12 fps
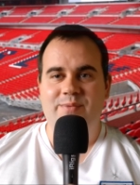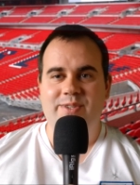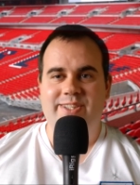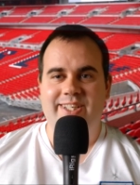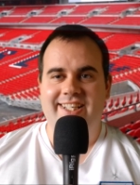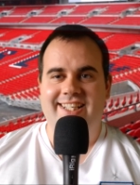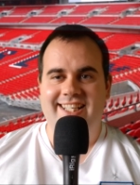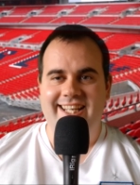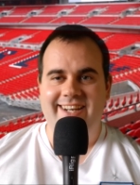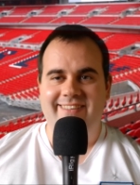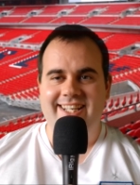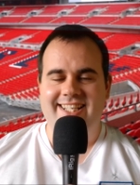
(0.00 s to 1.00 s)
he was going to
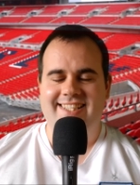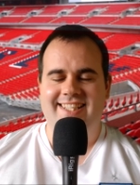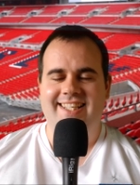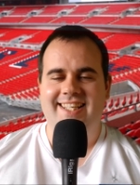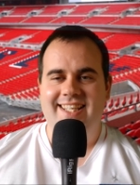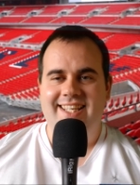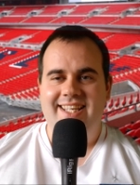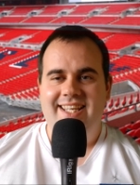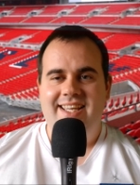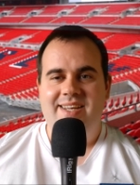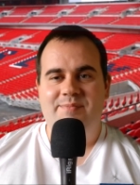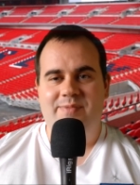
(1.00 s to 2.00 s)
clear it,
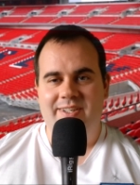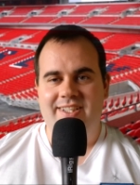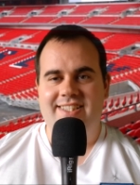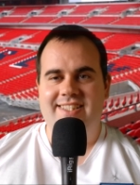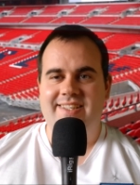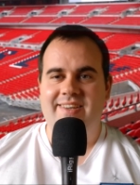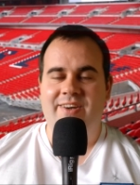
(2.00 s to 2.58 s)
but